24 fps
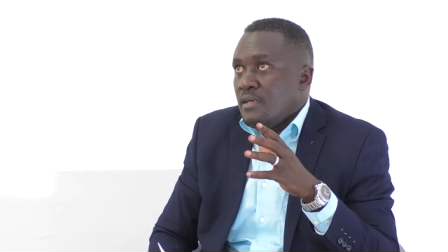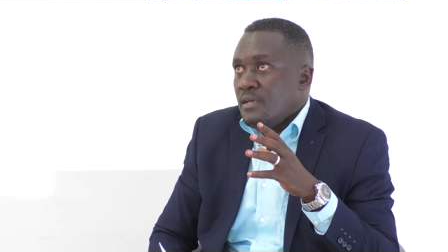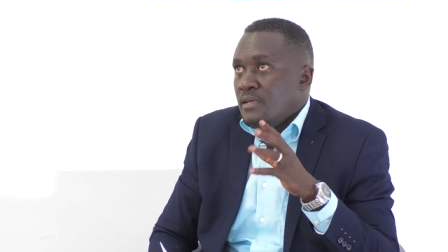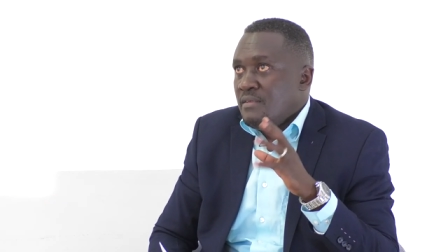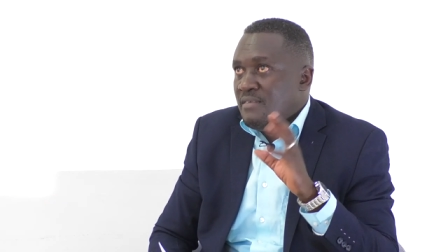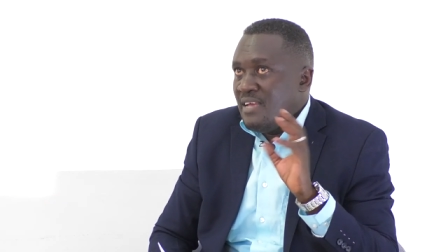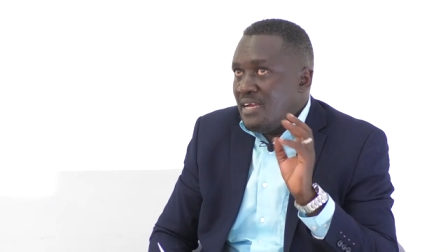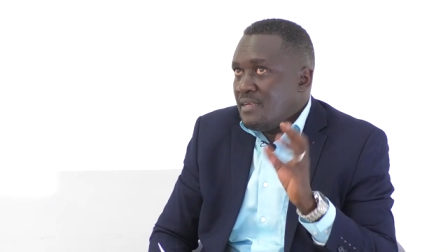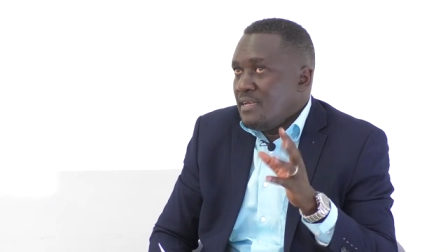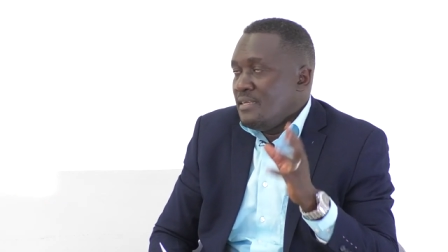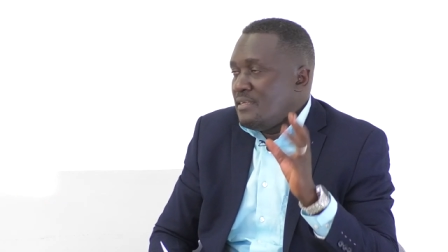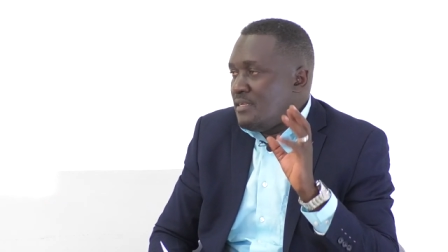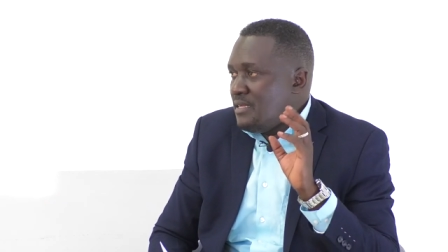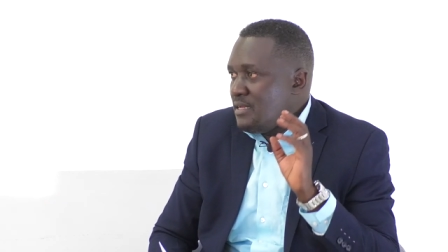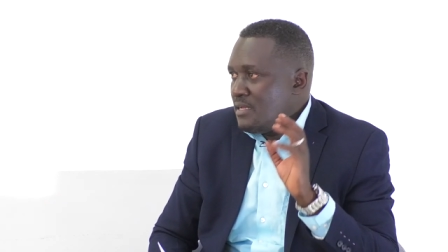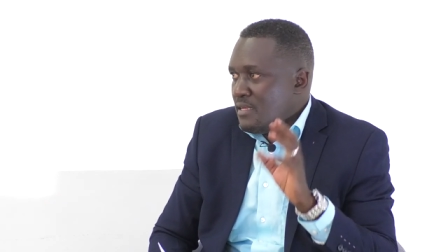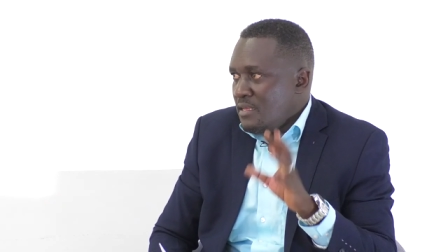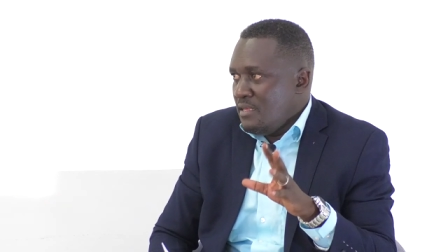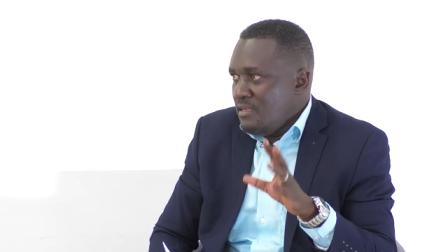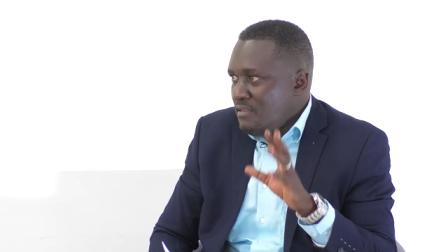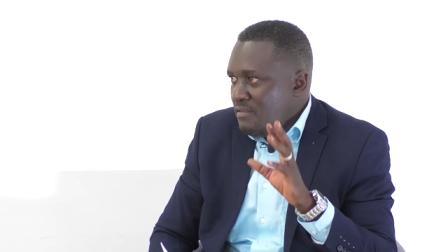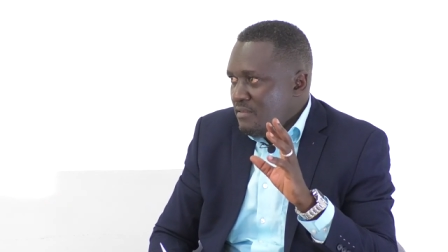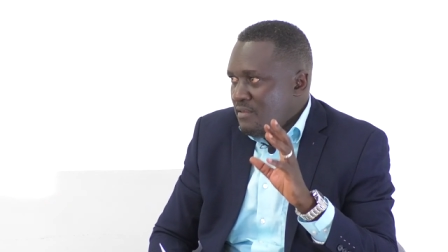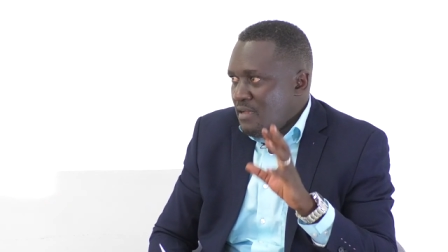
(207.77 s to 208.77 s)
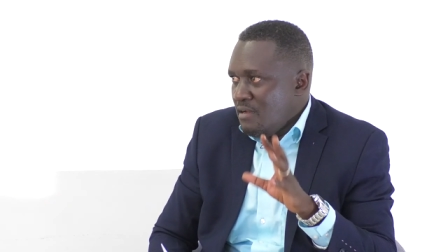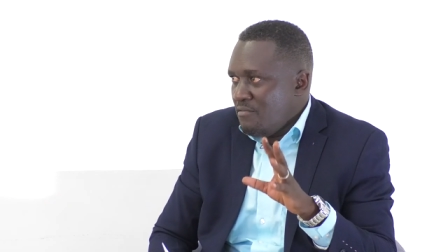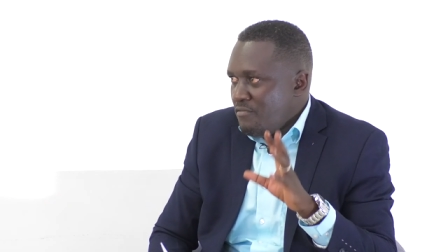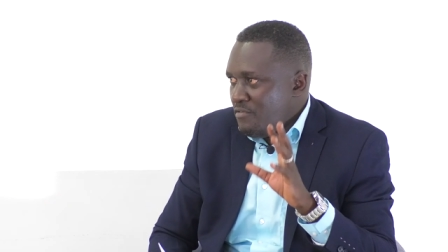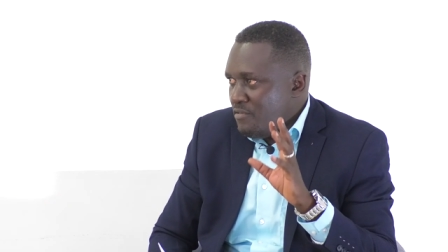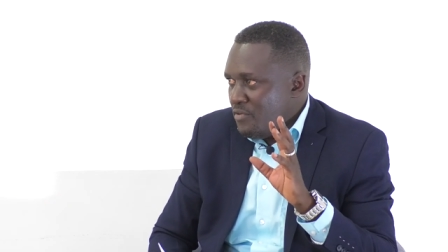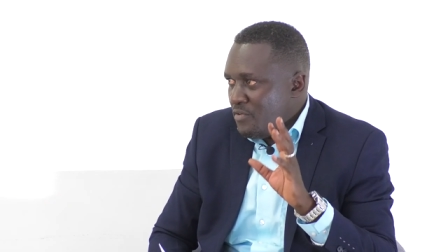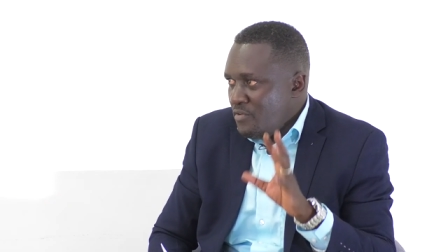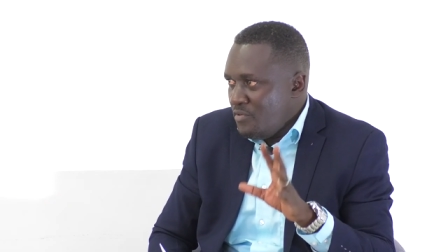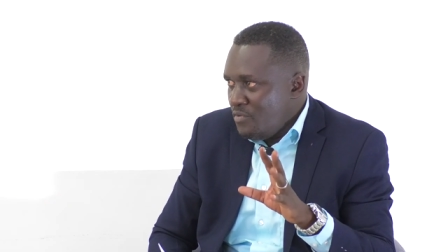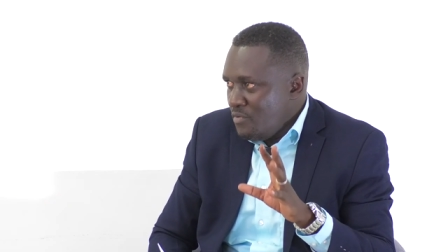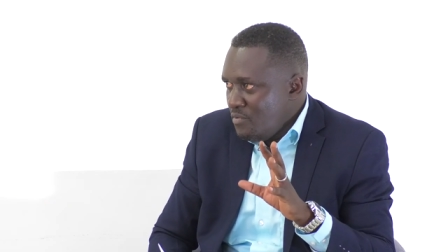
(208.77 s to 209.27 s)
Is that getting easier
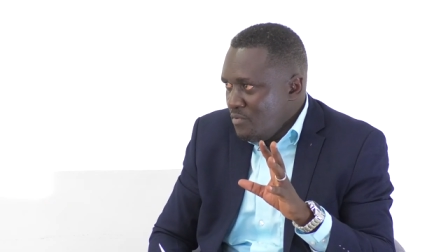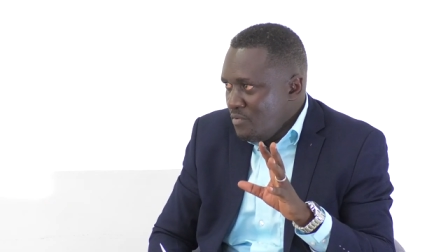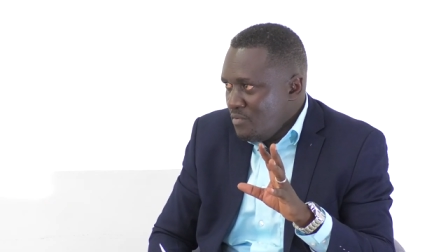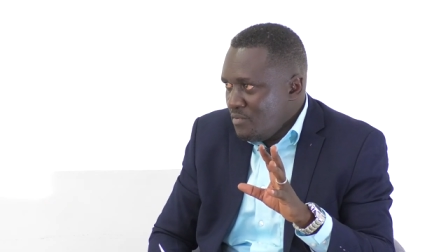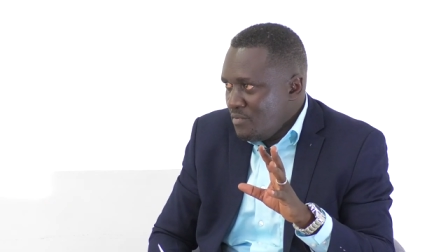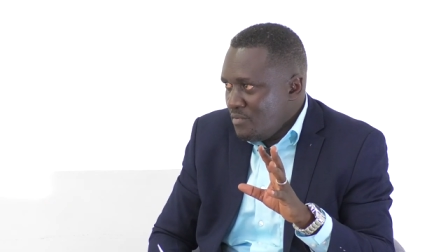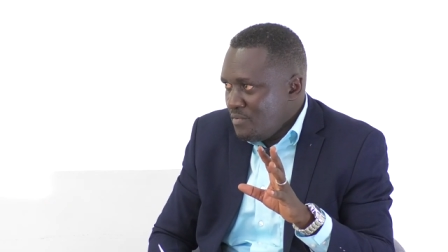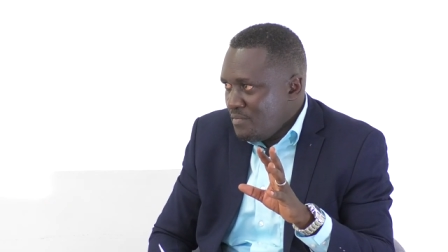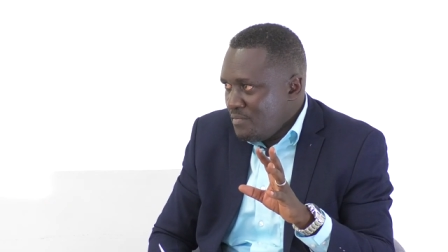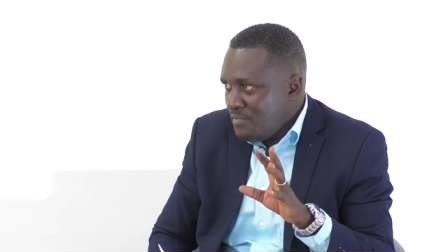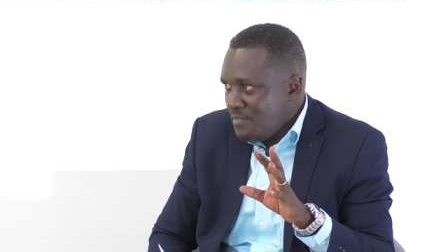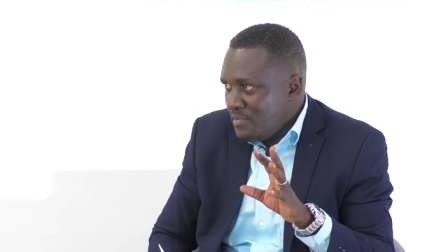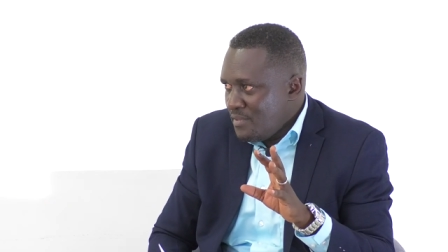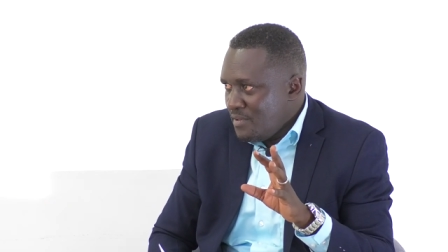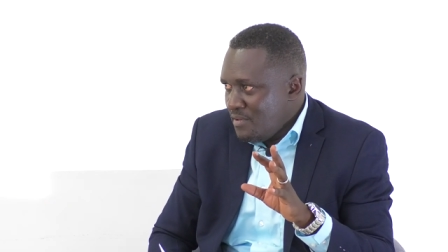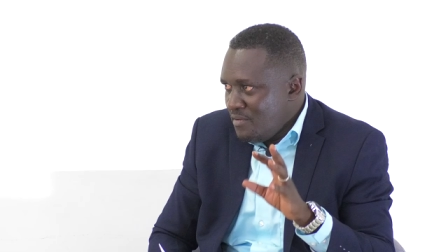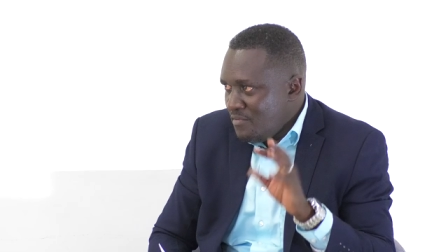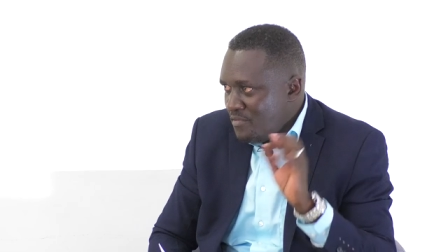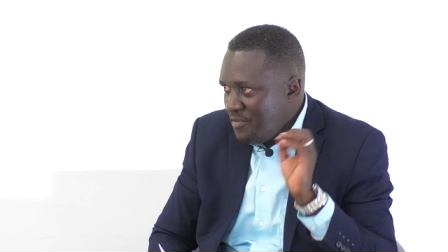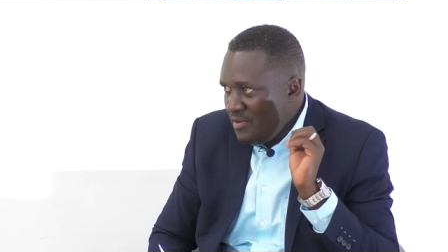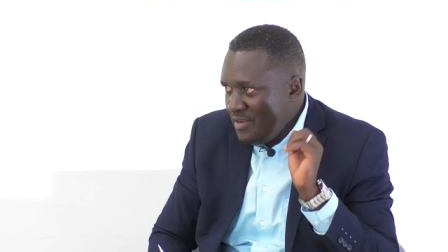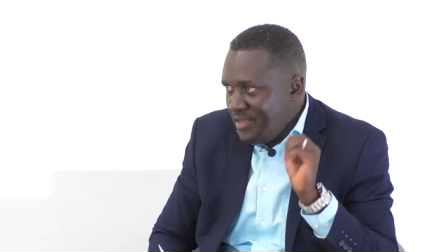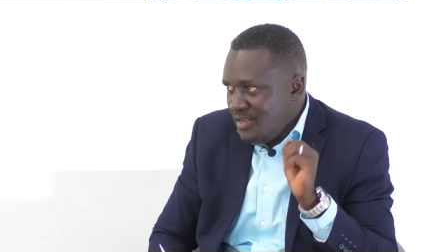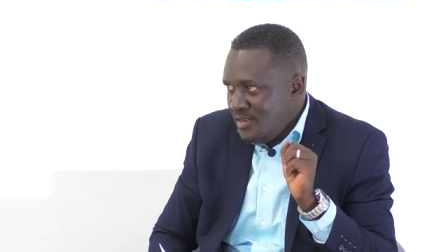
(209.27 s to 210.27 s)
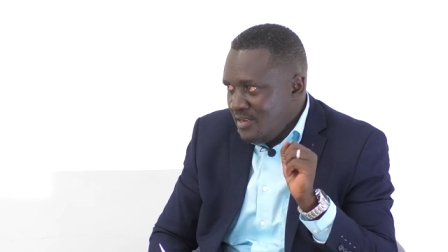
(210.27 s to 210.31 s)
for you if you